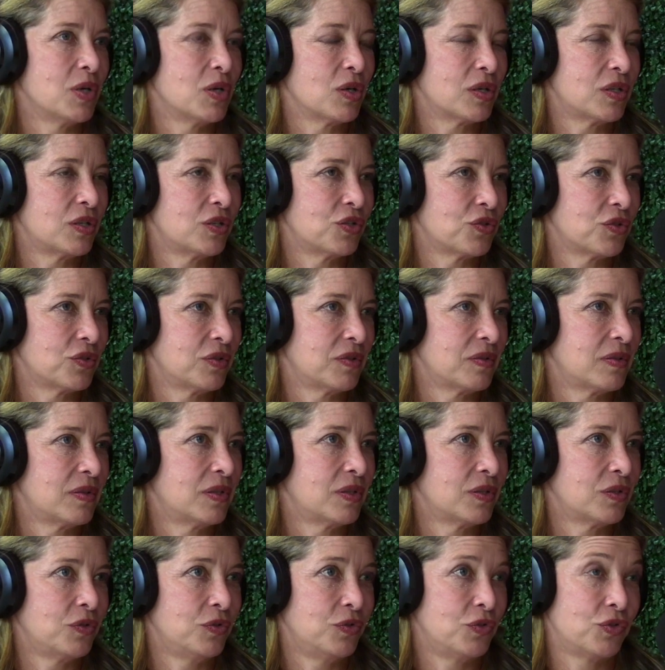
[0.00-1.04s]
the American Journal of
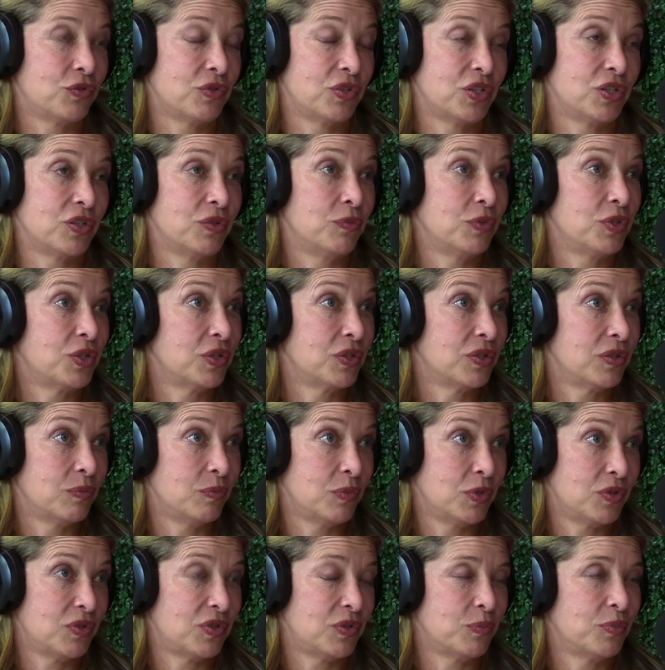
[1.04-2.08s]
Clinical Nutrition, which is the
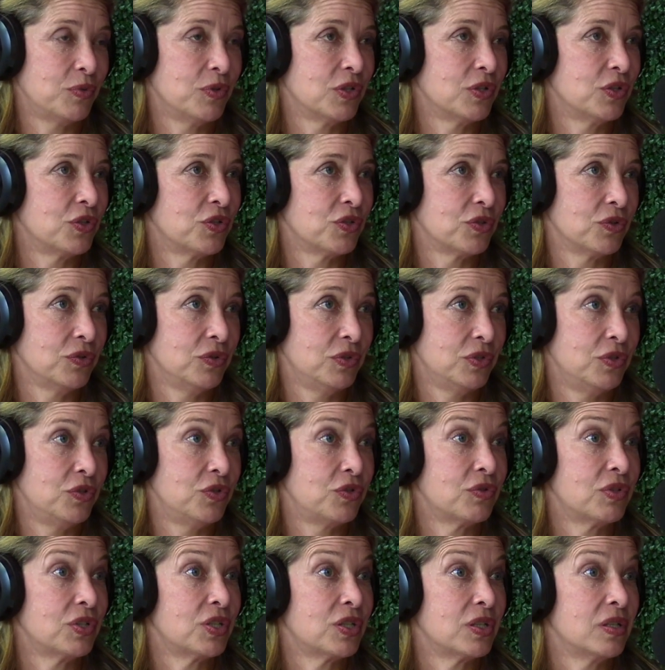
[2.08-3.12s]
most important journal in
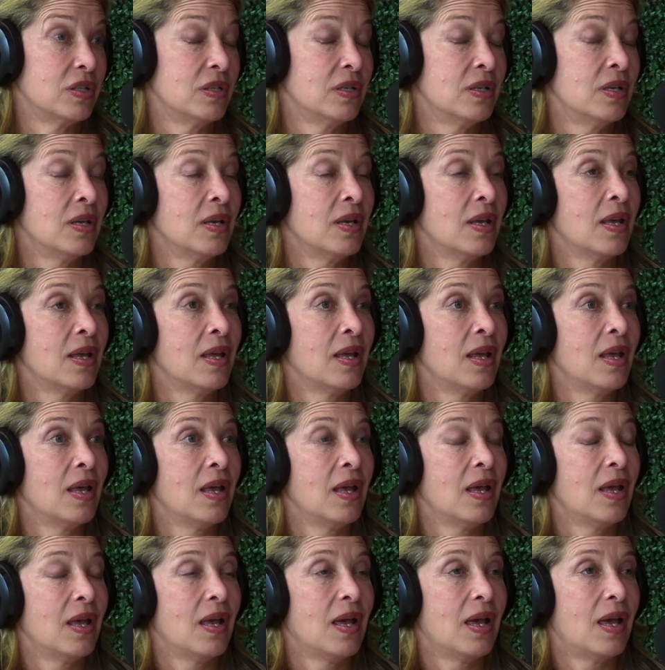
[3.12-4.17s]
nutrition,
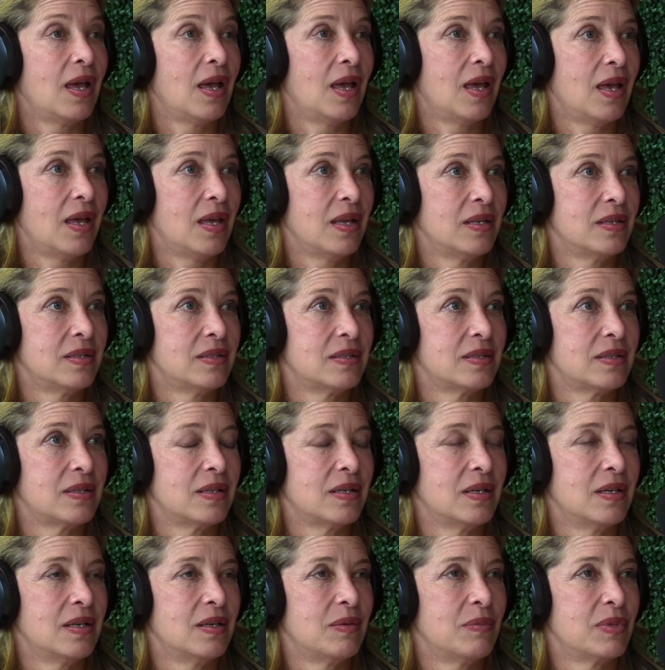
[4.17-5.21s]
and
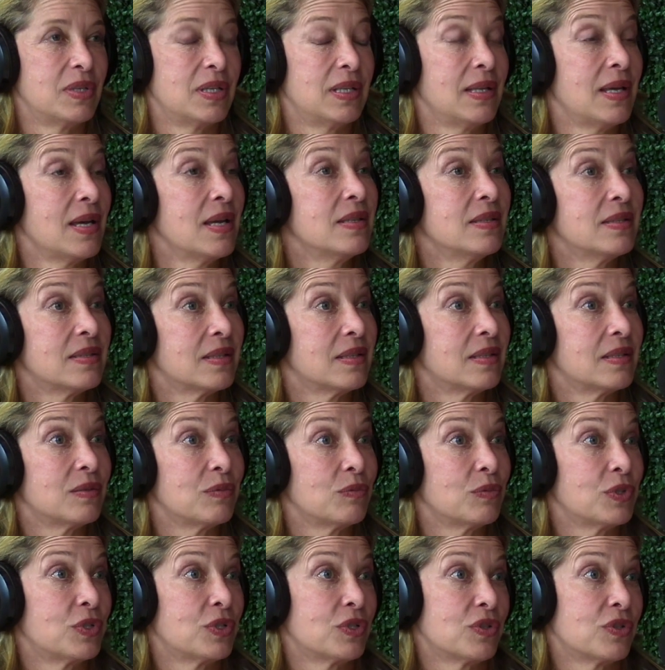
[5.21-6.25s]
the Lancet,
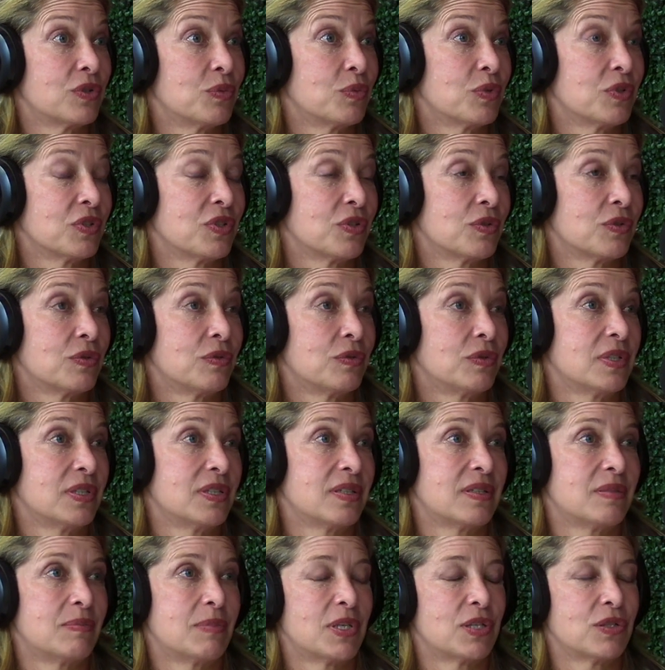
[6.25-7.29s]
which is the world's
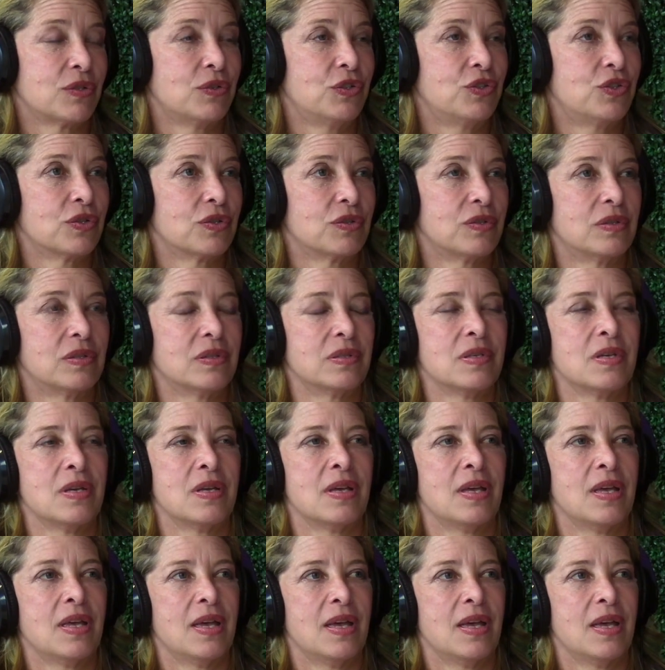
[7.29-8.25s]
oldest medical journal.